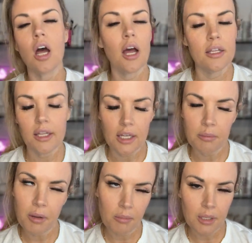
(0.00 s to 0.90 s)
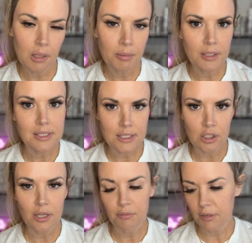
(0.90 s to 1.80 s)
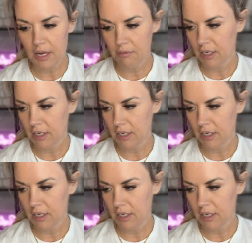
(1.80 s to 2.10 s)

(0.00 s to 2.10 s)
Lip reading: not like in public, but still I kind of